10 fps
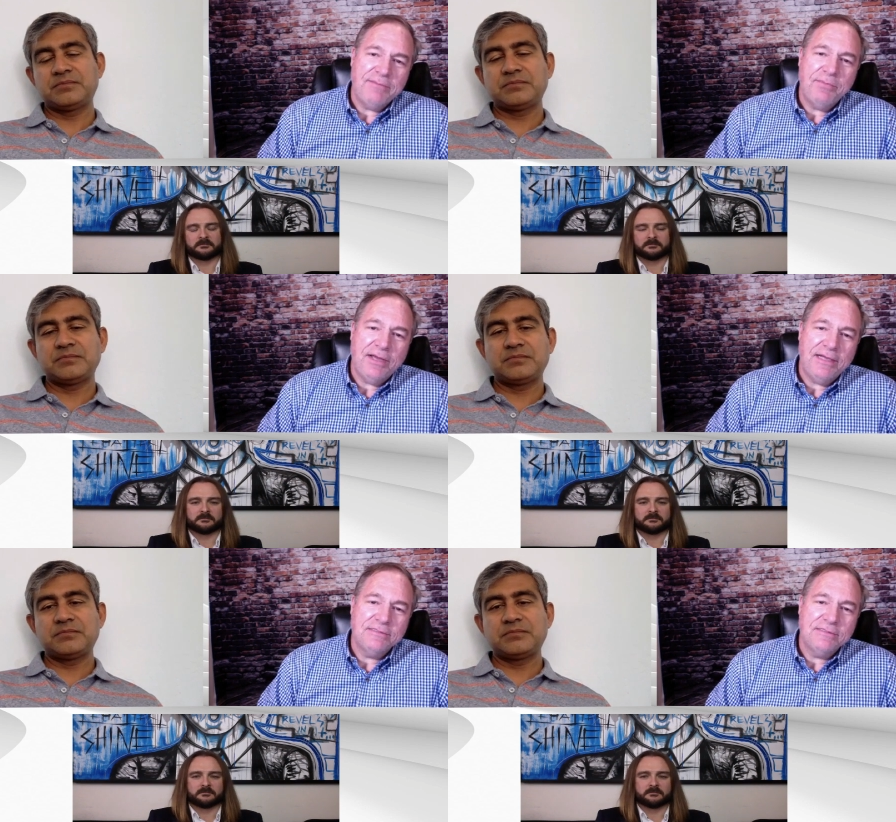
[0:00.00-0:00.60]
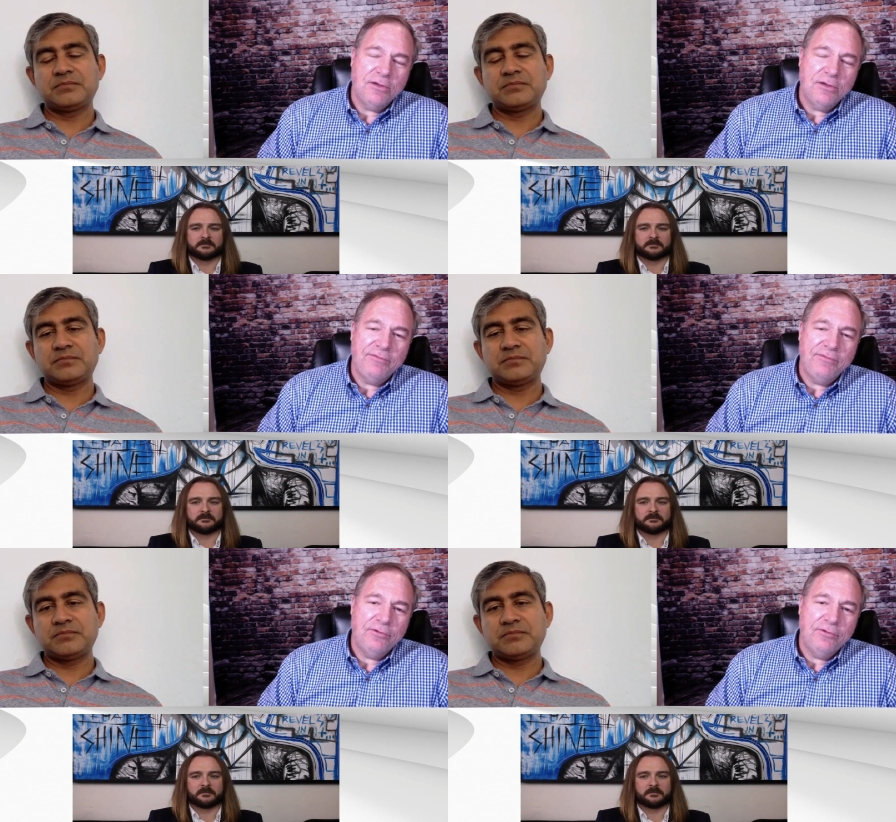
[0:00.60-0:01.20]
Speaker 1: chatbots
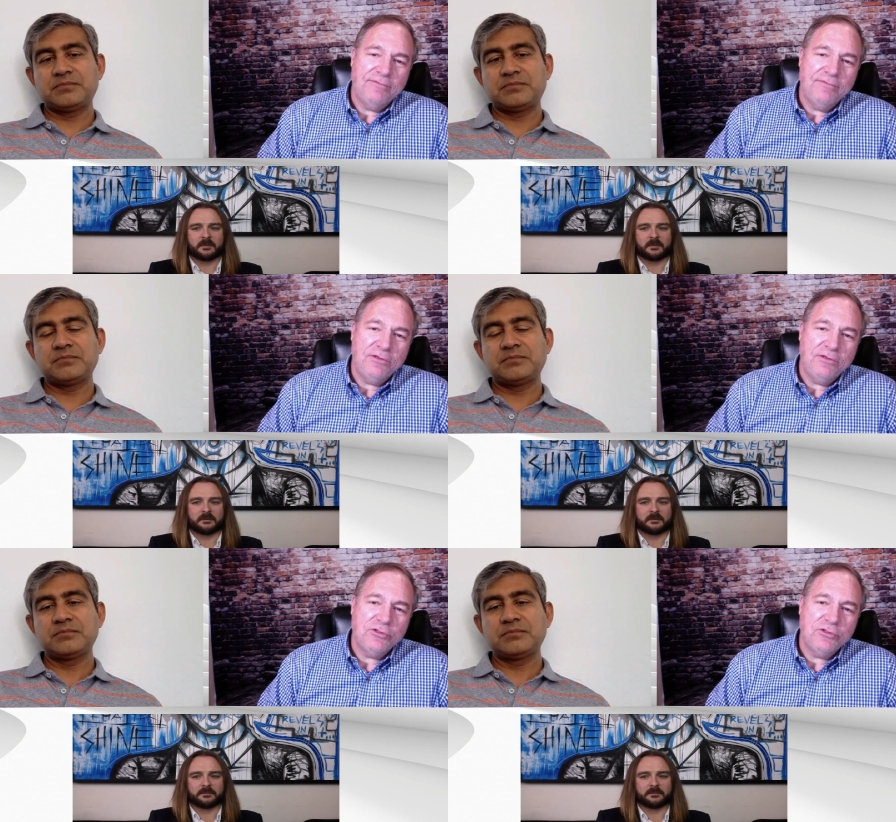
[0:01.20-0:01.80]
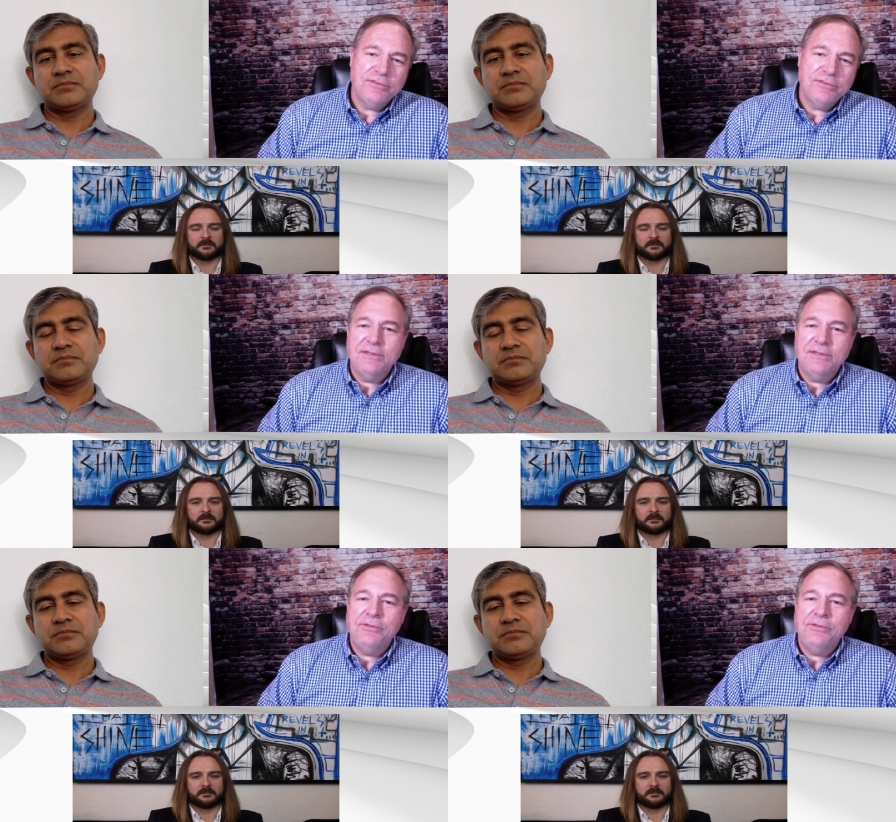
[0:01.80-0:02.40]
going forward in the future to
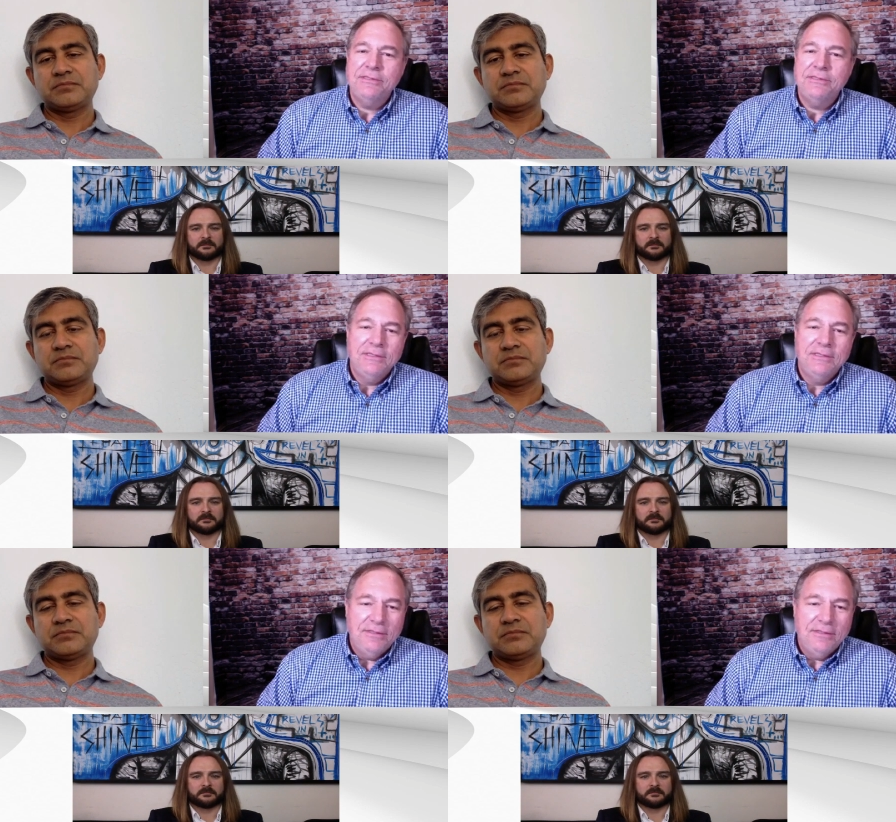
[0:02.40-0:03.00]
assemble,